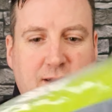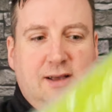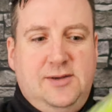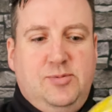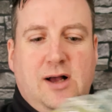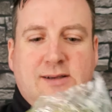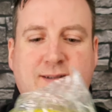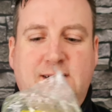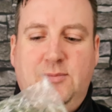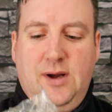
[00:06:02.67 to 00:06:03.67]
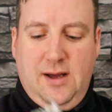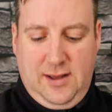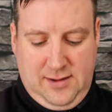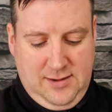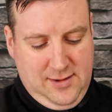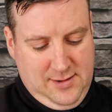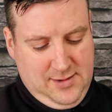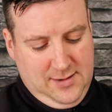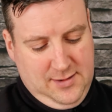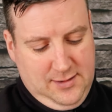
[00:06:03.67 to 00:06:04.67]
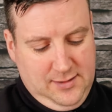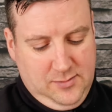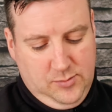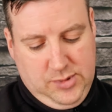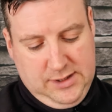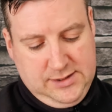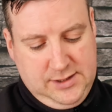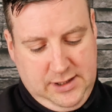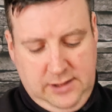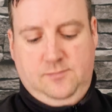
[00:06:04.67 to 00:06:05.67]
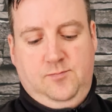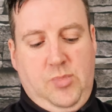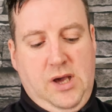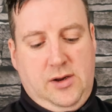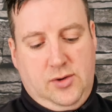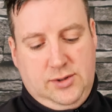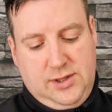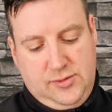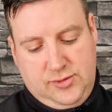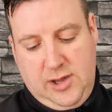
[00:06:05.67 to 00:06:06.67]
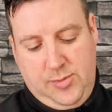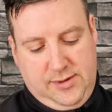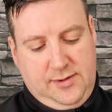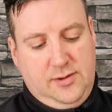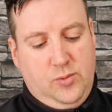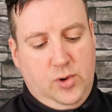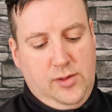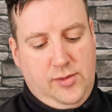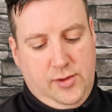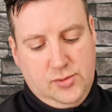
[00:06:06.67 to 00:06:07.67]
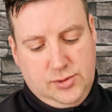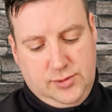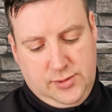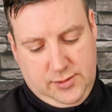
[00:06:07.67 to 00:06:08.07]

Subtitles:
a nice plastic bag. But it's the Bergos Intrepid 1000.